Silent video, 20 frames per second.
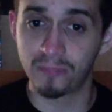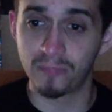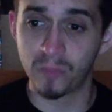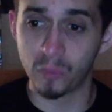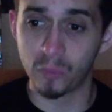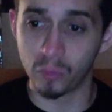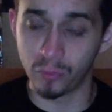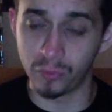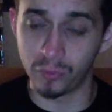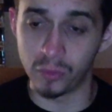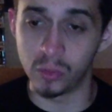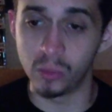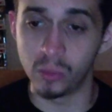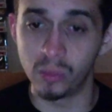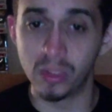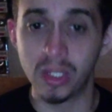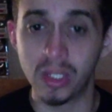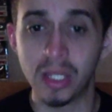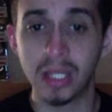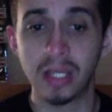review,
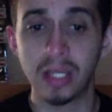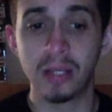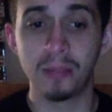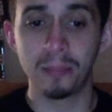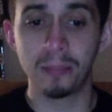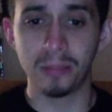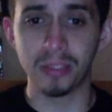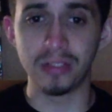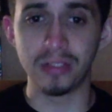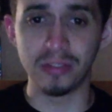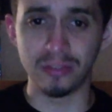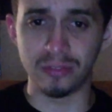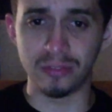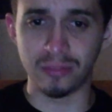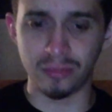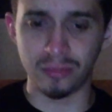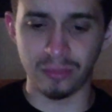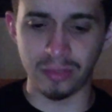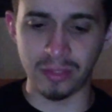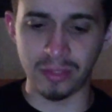please
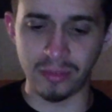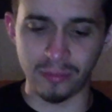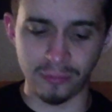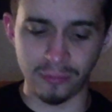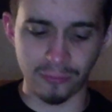leave